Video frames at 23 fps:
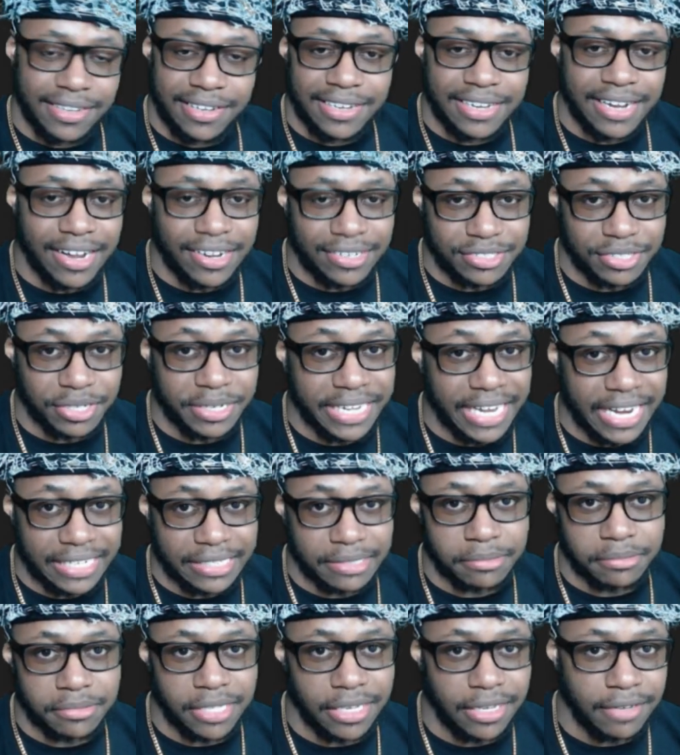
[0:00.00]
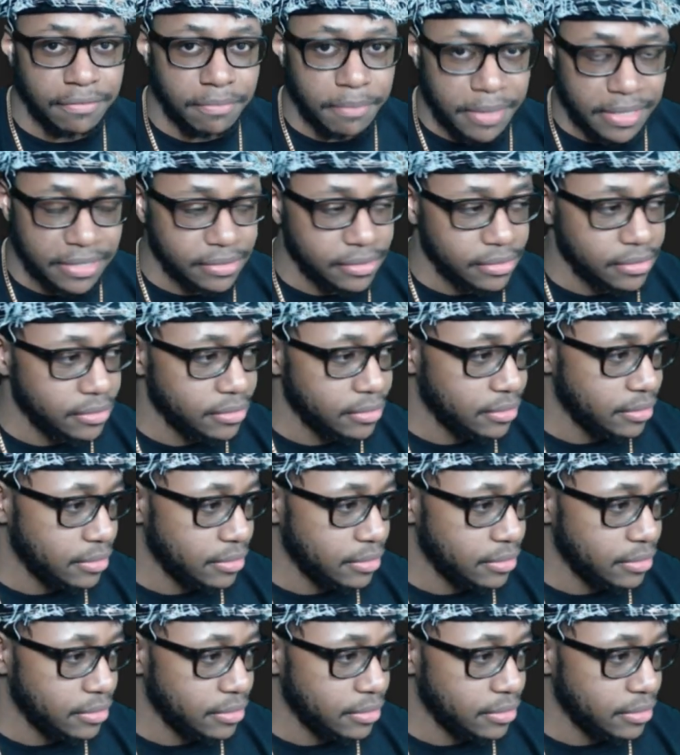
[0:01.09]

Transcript: Also, he got some teeth missing.